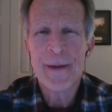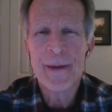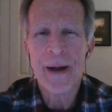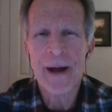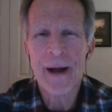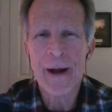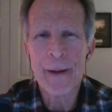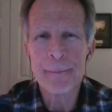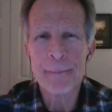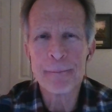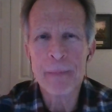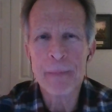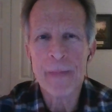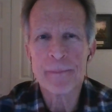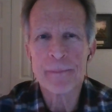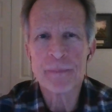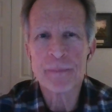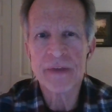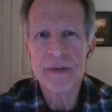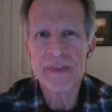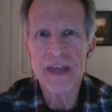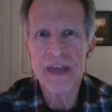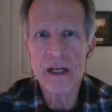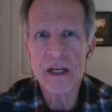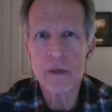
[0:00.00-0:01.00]
um,
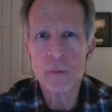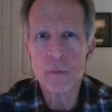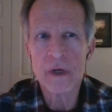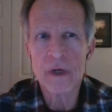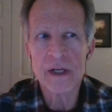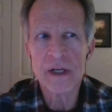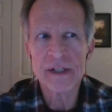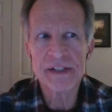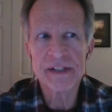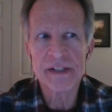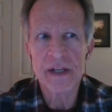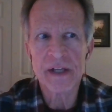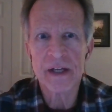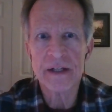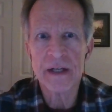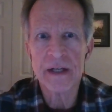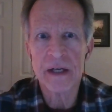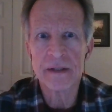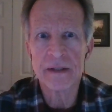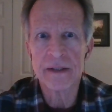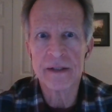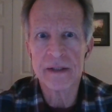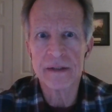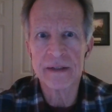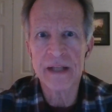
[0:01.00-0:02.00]
that it was
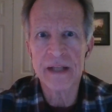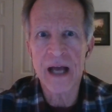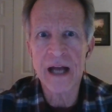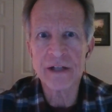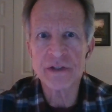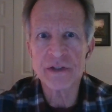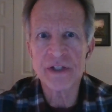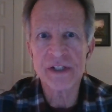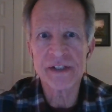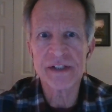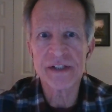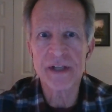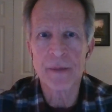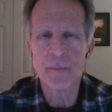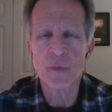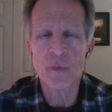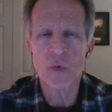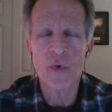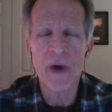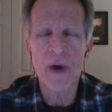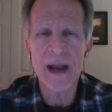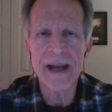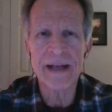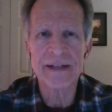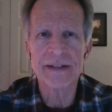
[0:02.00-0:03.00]
not just some
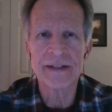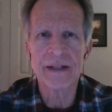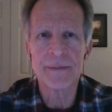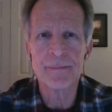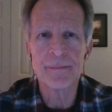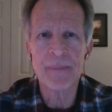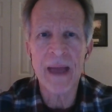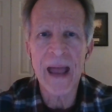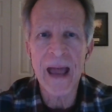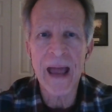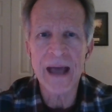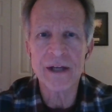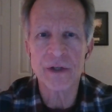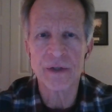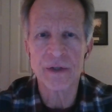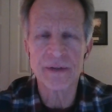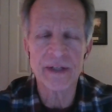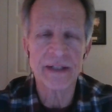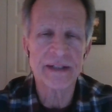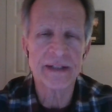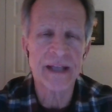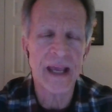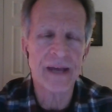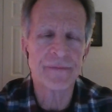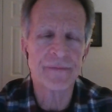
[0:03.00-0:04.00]
random pattern
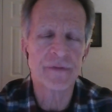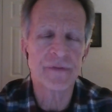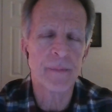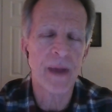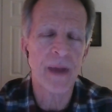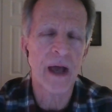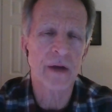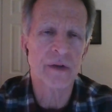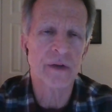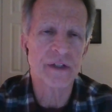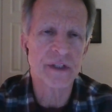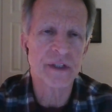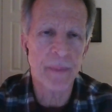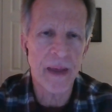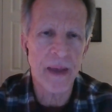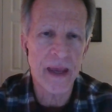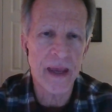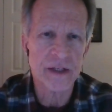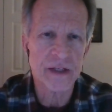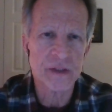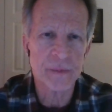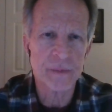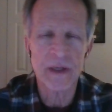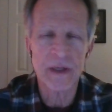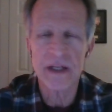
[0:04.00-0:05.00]
that came from outer
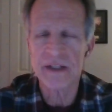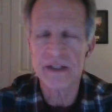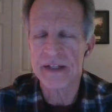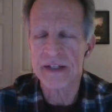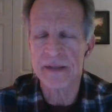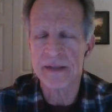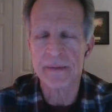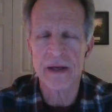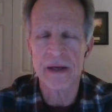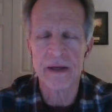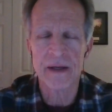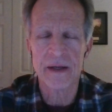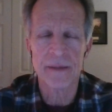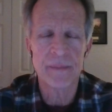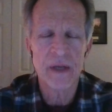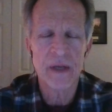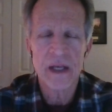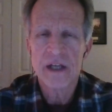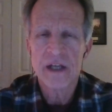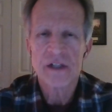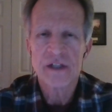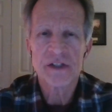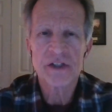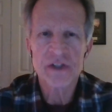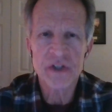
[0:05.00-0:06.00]
space, because uh,
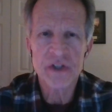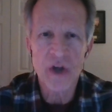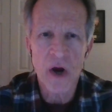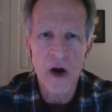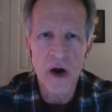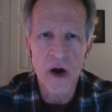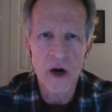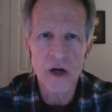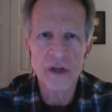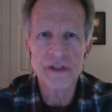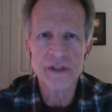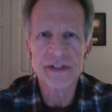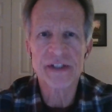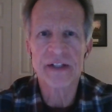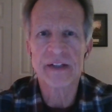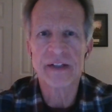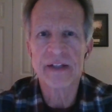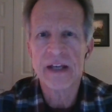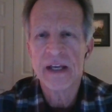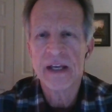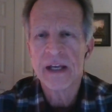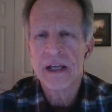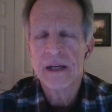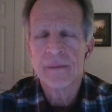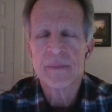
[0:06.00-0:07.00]
stars
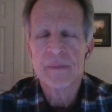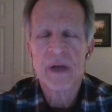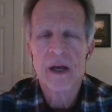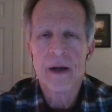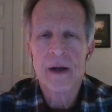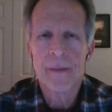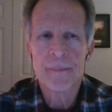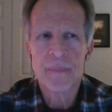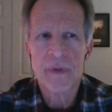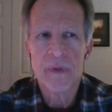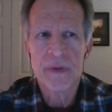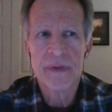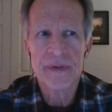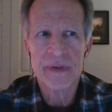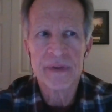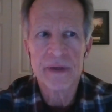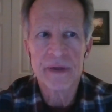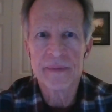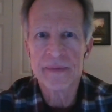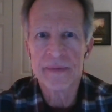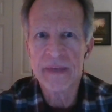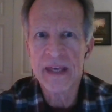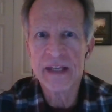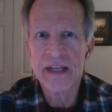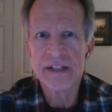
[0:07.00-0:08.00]
and um, th
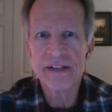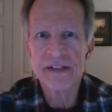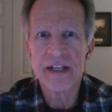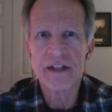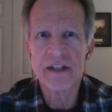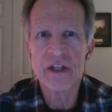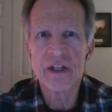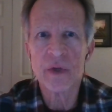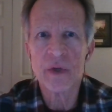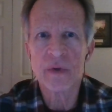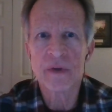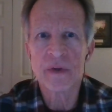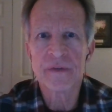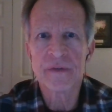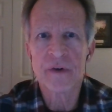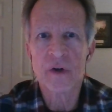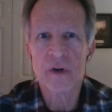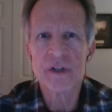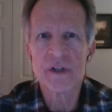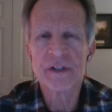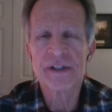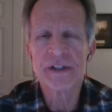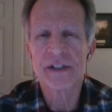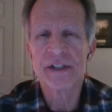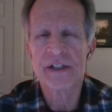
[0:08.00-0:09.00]
things in the
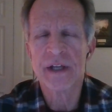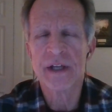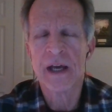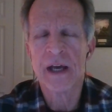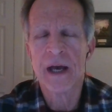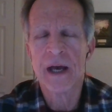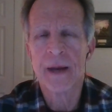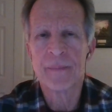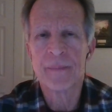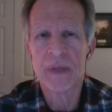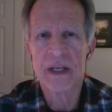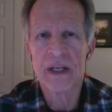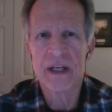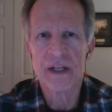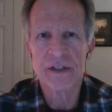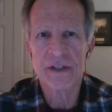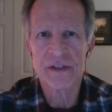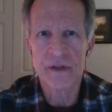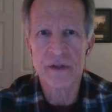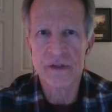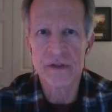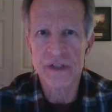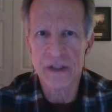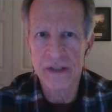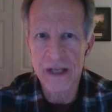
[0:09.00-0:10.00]
universe, um,
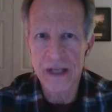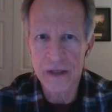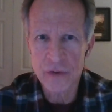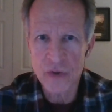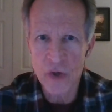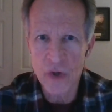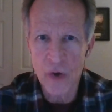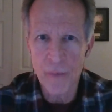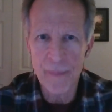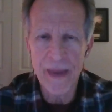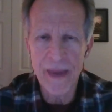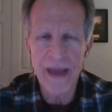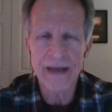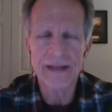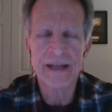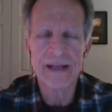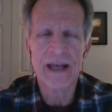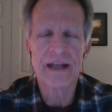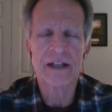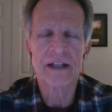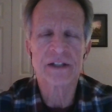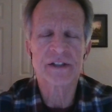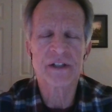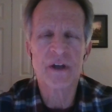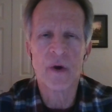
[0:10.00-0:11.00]
because there's
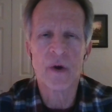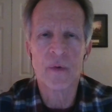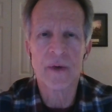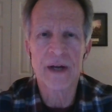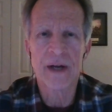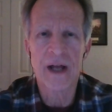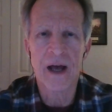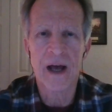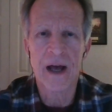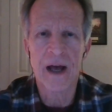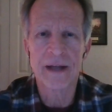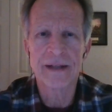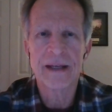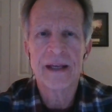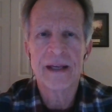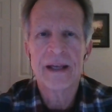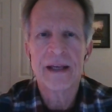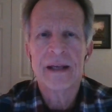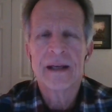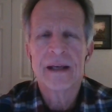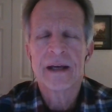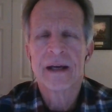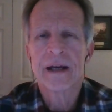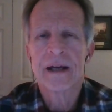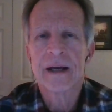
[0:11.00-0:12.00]
electromagnetics going on,
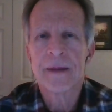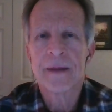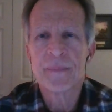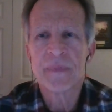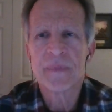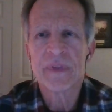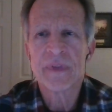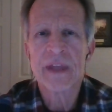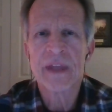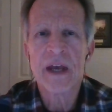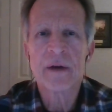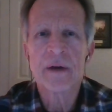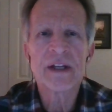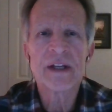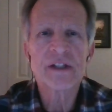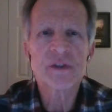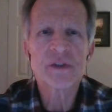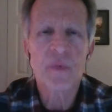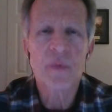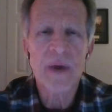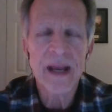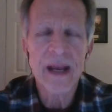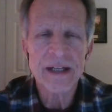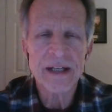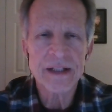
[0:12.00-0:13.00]
um, there
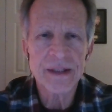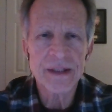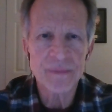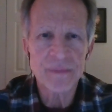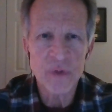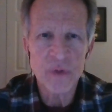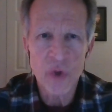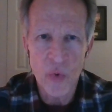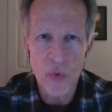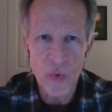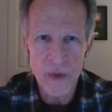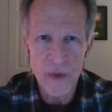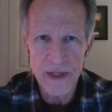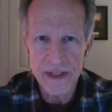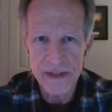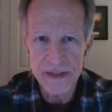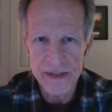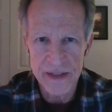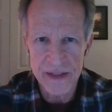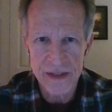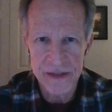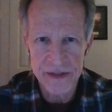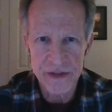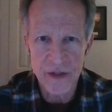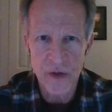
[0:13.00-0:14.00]
is random
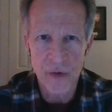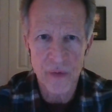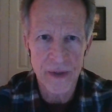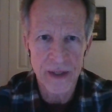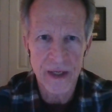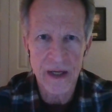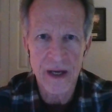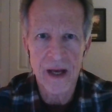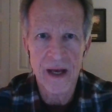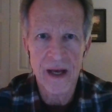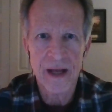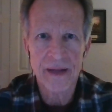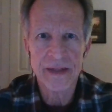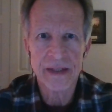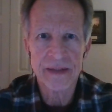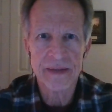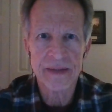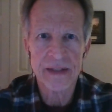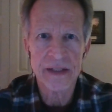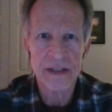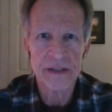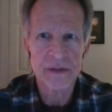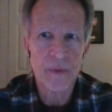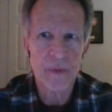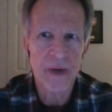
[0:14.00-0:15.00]
noise that is going on
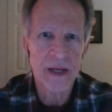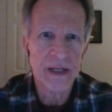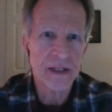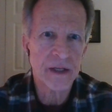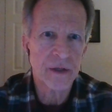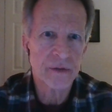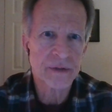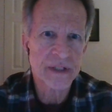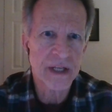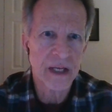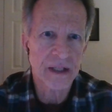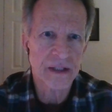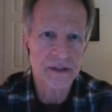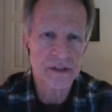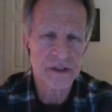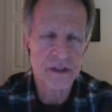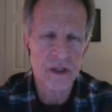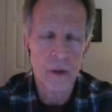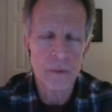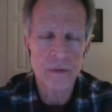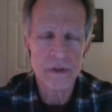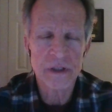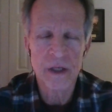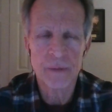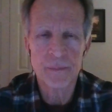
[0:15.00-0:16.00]
that these radio
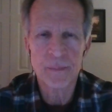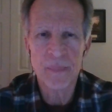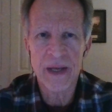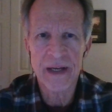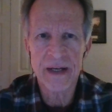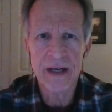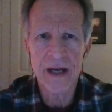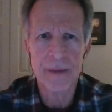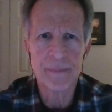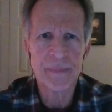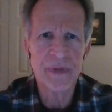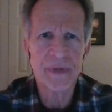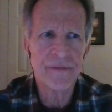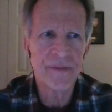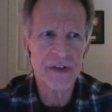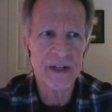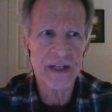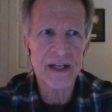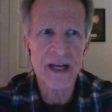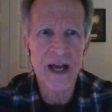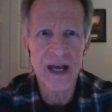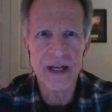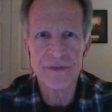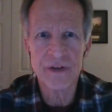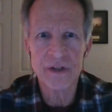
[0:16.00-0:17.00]
telescopes can pick up,
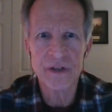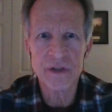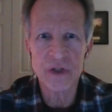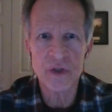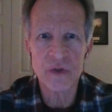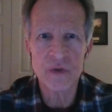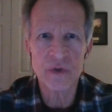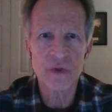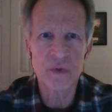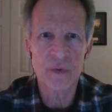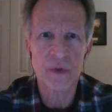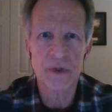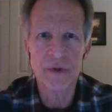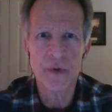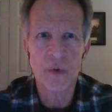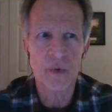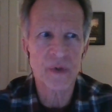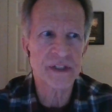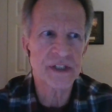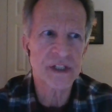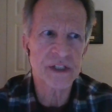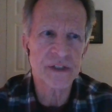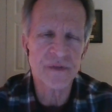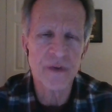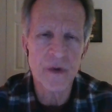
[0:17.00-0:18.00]
even kind of unusual
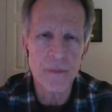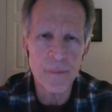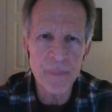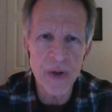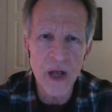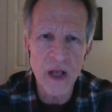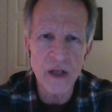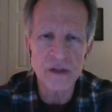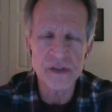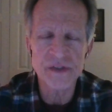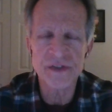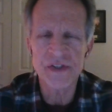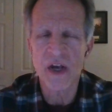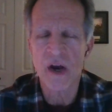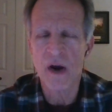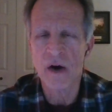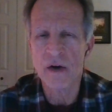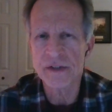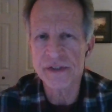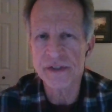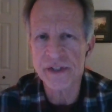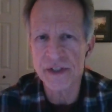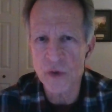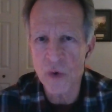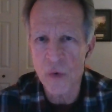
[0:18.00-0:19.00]
noises from
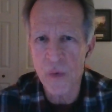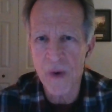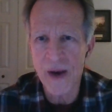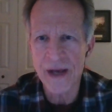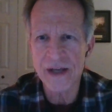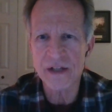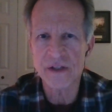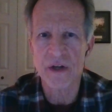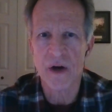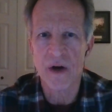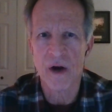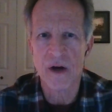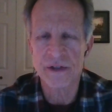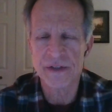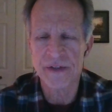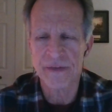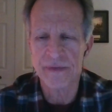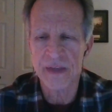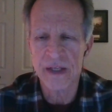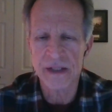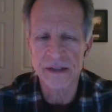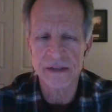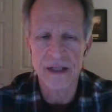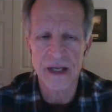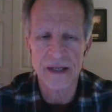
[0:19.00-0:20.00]
pulsars and quasars
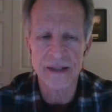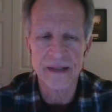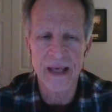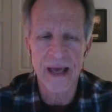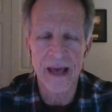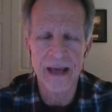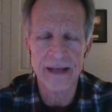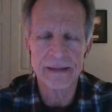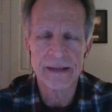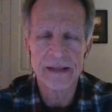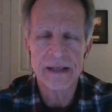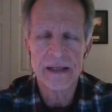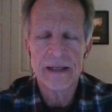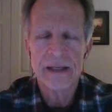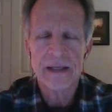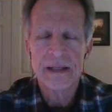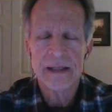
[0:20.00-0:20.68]
and things like that.